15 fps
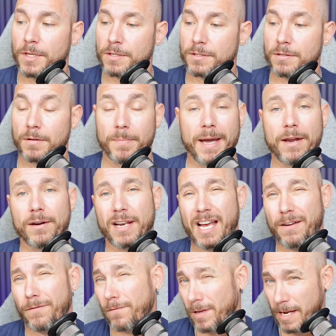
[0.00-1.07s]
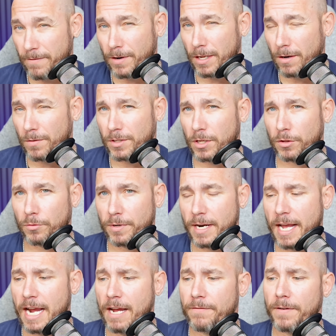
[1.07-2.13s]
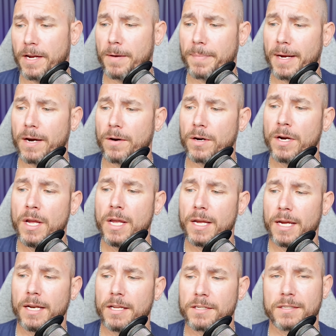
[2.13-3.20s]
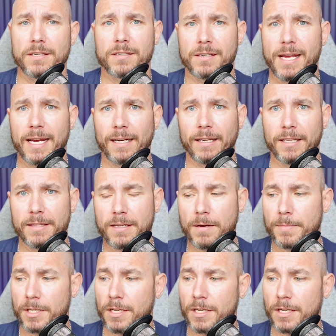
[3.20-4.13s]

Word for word: The battery life, even though it's a 3.5 amp hour, it is the stacked lithium.